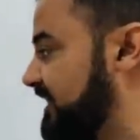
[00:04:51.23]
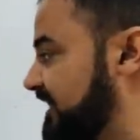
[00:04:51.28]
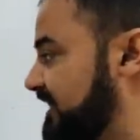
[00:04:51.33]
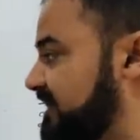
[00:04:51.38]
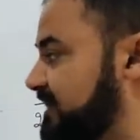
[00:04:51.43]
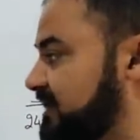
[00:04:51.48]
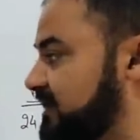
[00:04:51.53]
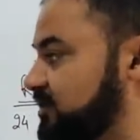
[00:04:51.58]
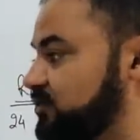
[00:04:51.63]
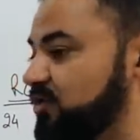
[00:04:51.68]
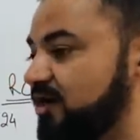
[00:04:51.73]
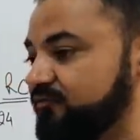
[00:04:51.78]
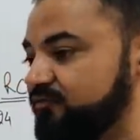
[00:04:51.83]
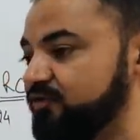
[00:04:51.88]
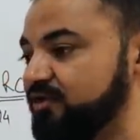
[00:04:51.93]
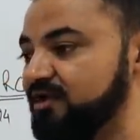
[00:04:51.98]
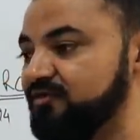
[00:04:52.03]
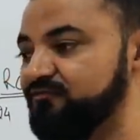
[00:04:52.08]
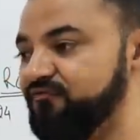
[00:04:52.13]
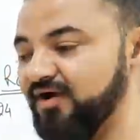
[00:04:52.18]
day, you have
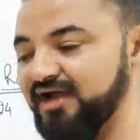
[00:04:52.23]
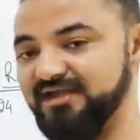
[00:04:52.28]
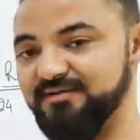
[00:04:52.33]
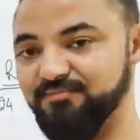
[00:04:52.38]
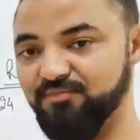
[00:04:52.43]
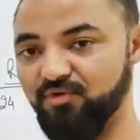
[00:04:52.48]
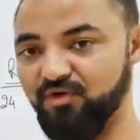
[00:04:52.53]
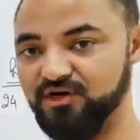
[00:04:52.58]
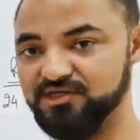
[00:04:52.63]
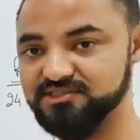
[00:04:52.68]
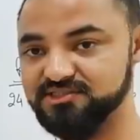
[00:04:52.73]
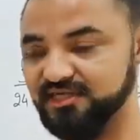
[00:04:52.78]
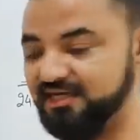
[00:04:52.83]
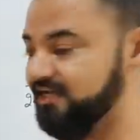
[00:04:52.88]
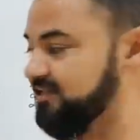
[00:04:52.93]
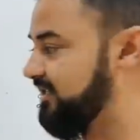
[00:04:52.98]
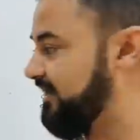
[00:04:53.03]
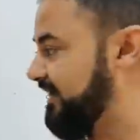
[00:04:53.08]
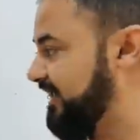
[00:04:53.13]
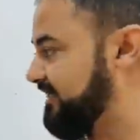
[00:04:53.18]
to give 5 mocks
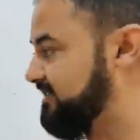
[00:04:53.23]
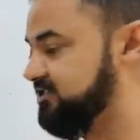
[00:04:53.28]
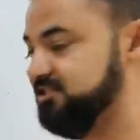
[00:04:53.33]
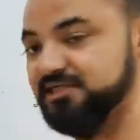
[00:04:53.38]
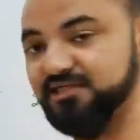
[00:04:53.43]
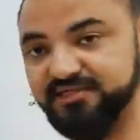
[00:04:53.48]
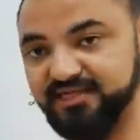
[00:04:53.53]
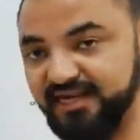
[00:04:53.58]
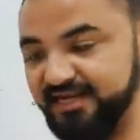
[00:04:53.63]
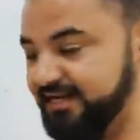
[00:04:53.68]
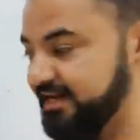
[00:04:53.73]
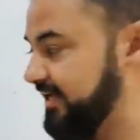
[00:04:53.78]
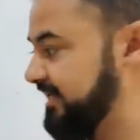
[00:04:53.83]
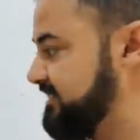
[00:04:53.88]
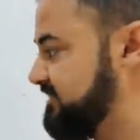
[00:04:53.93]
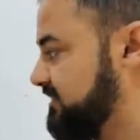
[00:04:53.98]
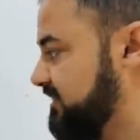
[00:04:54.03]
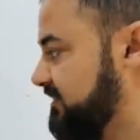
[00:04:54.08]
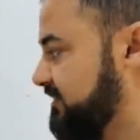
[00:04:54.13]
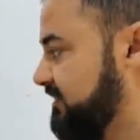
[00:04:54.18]
in the next 10
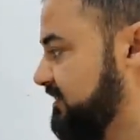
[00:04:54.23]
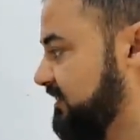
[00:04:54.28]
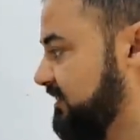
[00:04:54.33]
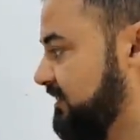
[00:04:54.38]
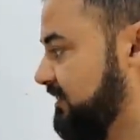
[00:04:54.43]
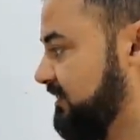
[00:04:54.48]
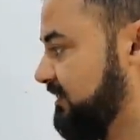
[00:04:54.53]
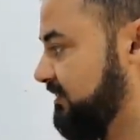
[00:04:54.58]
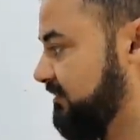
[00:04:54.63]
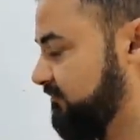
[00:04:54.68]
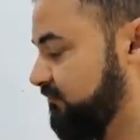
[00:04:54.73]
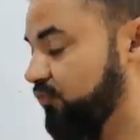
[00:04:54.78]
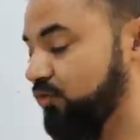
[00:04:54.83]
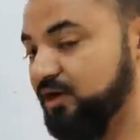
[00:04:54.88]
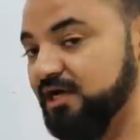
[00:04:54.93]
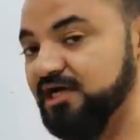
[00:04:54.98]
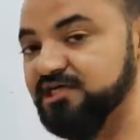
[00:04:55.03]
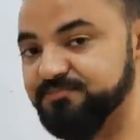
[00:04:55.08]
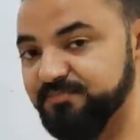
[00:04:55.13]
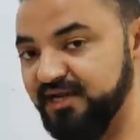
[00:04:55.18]
days.
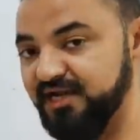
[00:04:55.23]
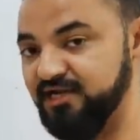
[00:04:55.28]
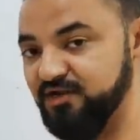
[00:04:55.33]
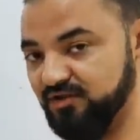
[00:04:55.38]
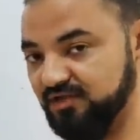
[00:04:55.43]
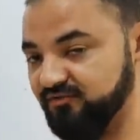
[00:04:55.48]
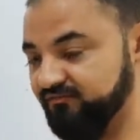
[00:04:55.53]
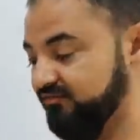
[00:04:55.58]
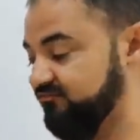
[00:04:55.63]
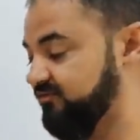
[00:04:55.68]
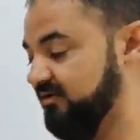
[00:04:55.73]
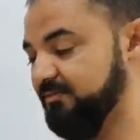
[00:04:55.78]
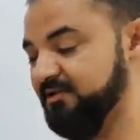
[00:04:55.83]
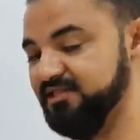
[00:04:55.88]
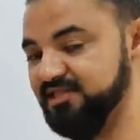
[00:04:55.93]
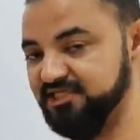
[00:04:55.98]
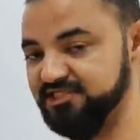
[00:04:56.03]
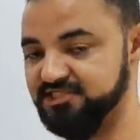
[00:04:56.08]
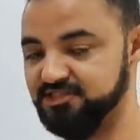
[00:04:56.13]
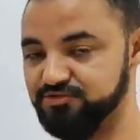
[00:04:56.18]
Focus mainly on the
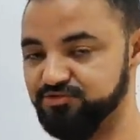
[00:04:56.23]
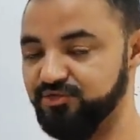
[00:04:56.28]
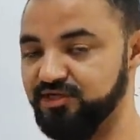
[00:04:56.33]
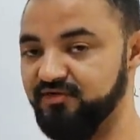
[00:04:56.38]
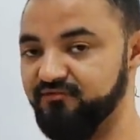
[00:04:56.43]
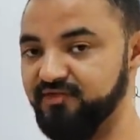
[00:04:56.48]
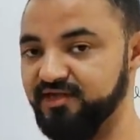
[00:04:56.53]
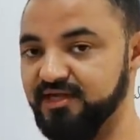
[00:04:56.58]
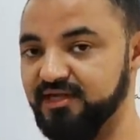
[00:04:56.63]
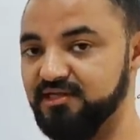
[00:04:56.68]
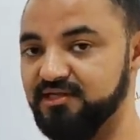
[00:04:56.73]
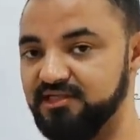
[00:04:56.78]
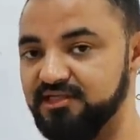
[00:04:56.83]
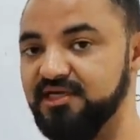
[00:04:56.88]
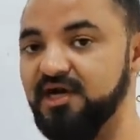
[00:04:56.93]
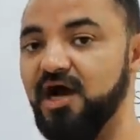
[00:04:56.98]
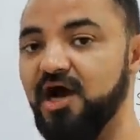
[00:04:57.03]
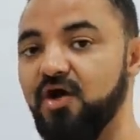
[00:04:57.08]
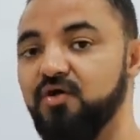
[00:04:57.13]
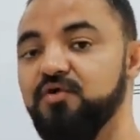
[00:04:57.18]
verbal section so that we can
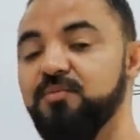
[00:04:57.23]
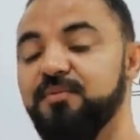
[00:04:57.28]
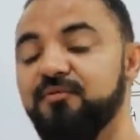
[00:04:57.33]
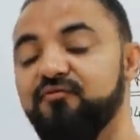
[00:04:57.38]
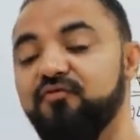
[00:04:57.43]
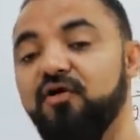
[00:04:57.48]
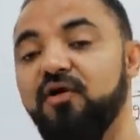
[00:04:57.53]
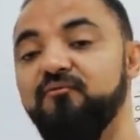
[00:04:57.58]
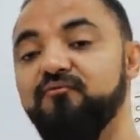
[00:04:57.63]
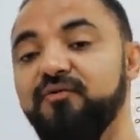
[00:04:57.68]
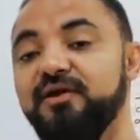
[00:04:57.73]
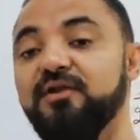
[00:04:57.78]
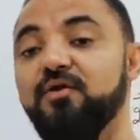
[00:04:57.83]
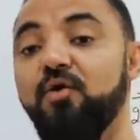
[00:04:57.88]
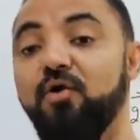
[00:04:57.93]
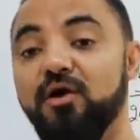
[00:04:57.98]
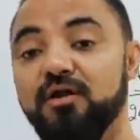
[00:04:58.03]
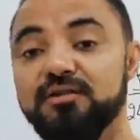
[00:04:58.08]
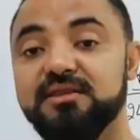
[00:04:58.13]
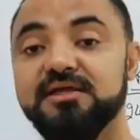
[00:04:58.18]
see how you perform when
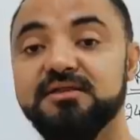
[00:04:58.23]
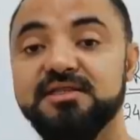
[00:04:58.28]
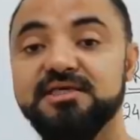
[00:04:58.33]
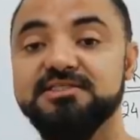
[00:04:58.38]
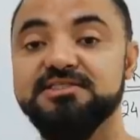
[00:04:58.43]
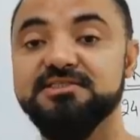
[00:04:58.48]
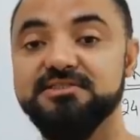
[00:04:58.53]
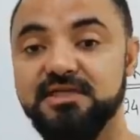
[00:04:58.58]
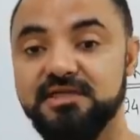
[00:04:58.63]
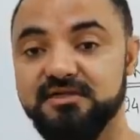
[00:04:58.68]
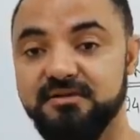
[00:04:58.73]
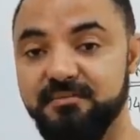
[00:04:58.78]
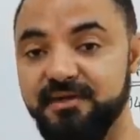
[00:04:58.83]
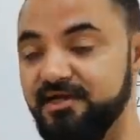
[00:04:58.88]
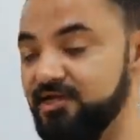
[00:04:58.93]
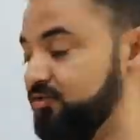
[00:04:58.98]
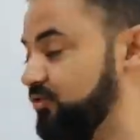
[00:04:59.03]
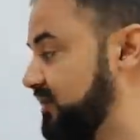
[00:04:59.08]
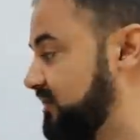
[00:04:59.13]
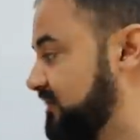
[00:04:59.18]
all the sections are
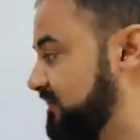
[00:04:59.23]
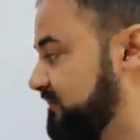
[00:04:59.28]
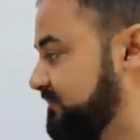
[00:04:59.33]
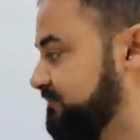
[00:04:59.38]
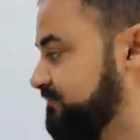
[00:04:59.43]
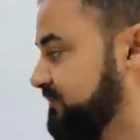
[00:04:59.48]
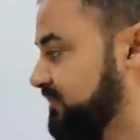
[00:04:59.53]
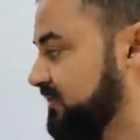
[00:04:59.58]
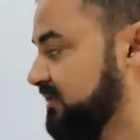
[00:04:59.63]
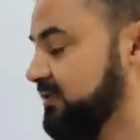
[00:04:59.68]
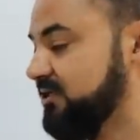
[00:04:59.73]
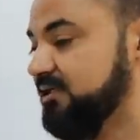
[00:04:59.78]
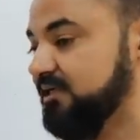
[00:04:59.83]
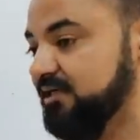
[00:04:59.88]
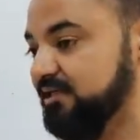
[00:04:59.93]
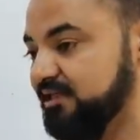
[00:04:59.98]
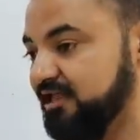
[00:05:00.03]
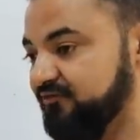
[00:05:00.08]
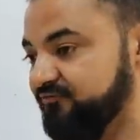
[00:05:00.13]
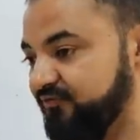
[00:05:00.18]
combined together.
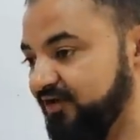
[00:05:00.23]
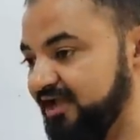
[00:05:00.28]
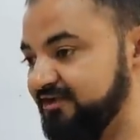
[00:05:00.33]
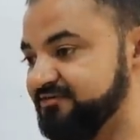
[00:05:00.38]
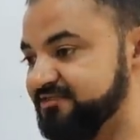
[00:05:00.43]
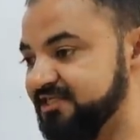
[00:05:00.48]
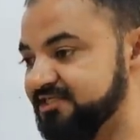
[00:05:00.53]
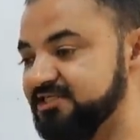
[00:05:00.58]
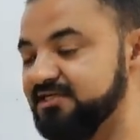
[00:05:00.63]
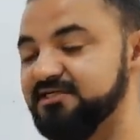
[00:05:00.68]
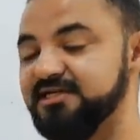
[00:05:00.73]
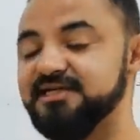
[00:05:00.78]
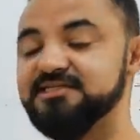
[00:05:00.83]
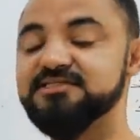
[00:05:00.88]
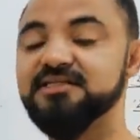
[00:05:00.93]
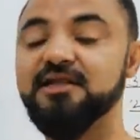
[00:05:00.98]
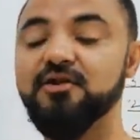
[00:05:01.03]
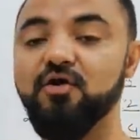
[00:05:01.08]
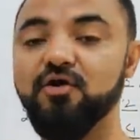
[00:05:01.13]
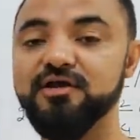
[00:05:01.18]
There are 5 section
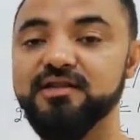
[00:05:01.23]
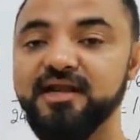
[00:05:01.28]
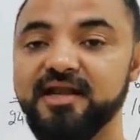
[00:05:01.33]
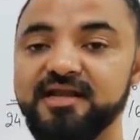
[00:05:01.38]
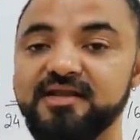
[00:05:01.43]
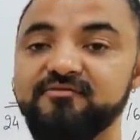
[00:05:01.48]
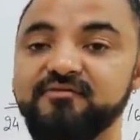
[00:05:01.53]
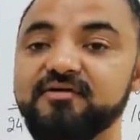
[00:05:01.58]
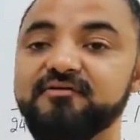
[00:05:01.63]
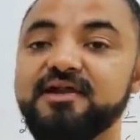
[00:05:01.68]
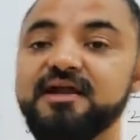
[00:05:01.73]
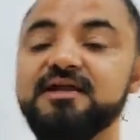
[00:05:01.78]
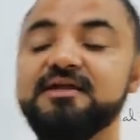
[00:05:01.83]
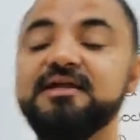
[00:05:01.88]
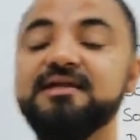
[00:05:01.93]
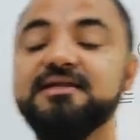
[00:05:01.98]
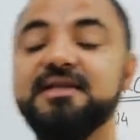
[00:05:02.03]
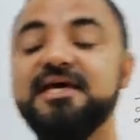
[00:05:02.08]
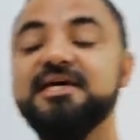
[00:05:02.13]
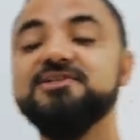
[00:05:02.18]
tests in the login ID. We have created
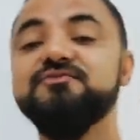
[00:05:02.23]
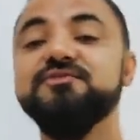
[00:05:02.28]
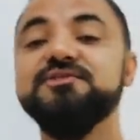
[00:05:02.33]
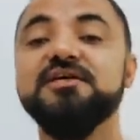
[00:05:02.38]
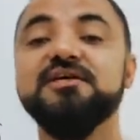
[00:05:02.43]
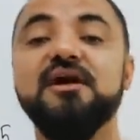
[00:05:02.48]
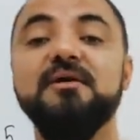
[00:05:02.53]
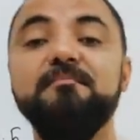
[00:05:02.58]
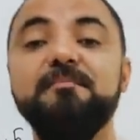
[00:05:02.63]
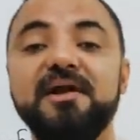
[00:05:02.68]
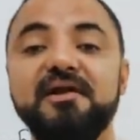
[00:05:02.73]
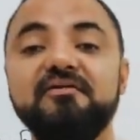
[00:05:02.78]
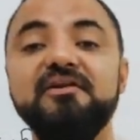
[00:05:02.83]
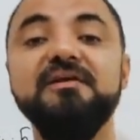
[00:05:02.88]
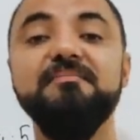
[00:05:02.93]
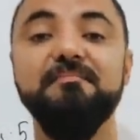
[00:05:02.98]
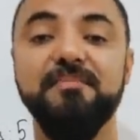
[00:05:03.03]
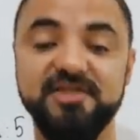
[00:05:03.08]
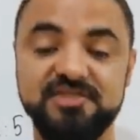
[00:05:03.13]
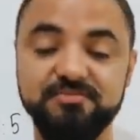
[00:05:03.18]
the tests which are
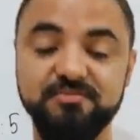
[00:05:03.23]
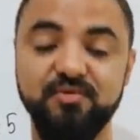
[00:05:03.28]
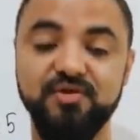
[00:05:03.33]
comparatively much